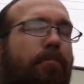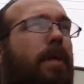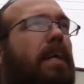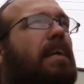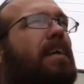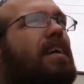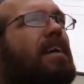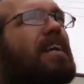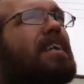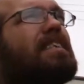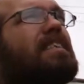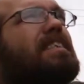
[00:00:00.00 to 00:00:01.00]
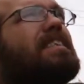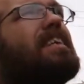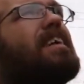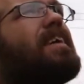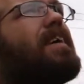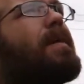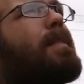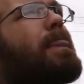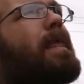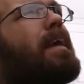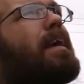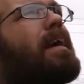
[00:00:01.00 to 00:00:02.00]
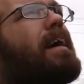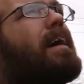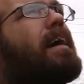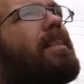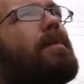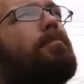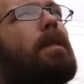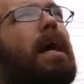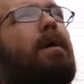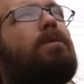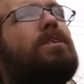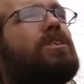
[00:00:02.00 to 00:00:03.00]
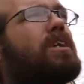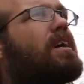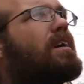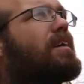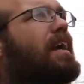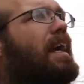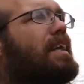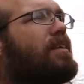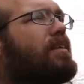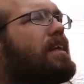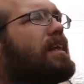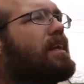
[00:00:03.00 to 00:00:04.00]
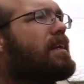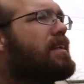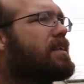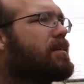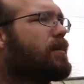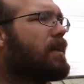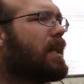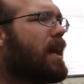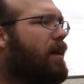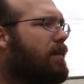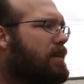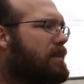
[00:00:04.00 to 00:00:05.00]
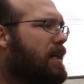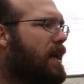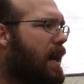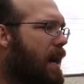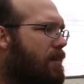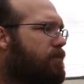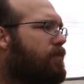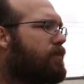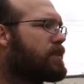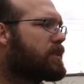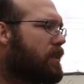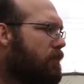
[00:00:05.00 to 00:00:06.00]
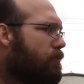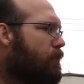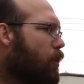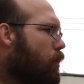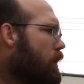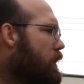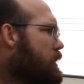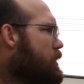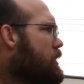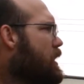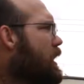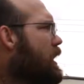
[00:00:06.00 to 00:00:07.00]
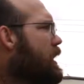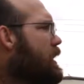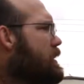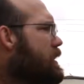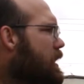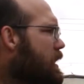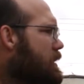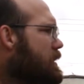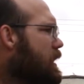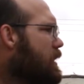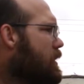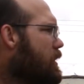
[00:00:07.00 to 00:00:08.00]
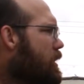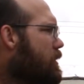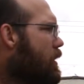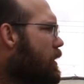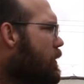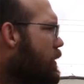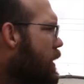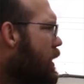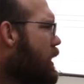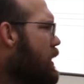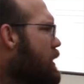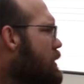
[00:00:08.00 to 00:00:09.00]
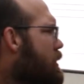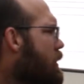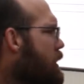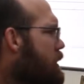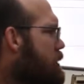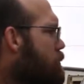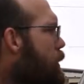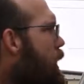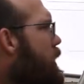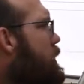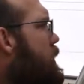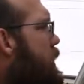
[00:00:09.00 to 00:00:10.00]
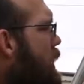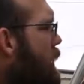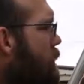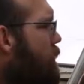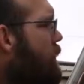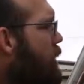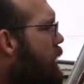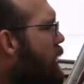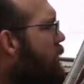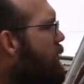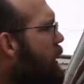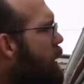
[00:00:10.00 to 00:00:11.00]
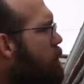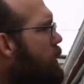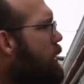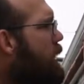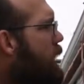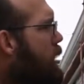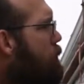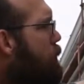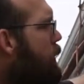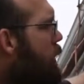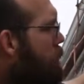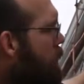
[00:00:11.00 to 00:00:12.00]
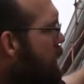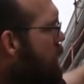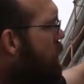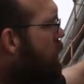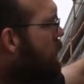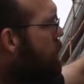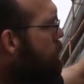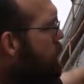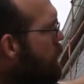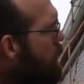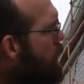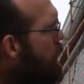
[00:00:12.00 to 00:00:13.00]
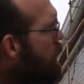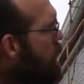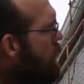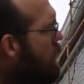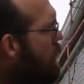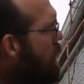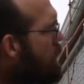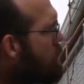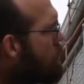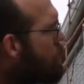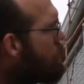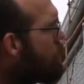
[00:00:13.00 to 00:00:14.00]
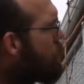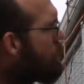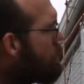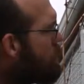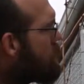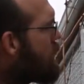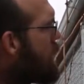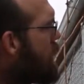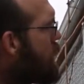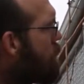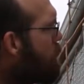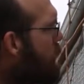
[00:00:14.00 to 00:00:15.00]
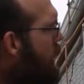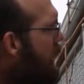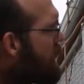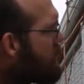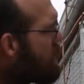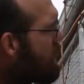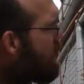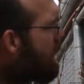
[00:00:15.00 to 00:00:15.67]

because the plant was younger and you needed to allow it to have some foliage to continue to grow. So here's a branch that I'm going to keep. I'm going to go up 2 nodes, but actually